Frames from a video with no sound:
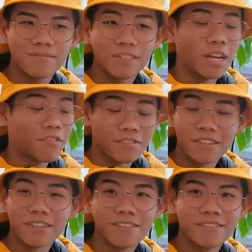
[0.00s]

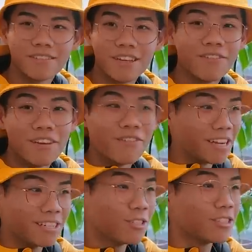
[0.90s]
Definitely if, if
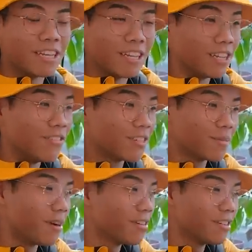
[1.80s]
I could just live as
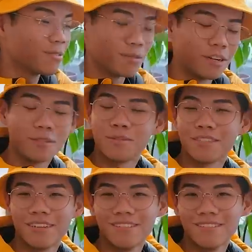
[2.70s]
a botanist,
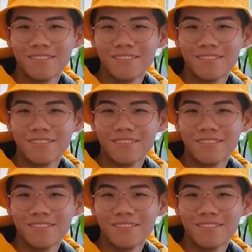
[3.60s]
100%.